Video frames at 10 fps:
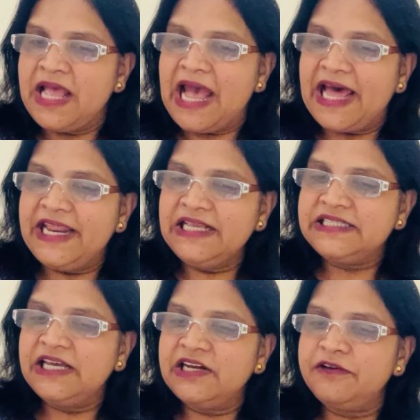Haring's
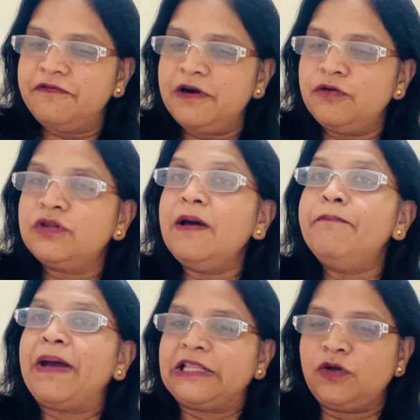here refer to the
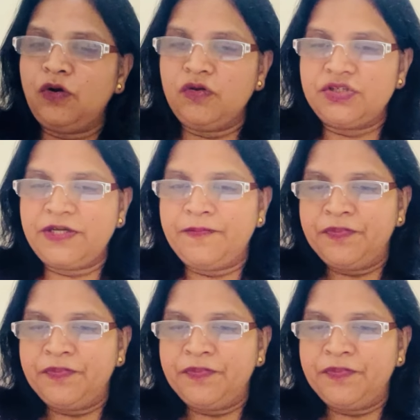pathology.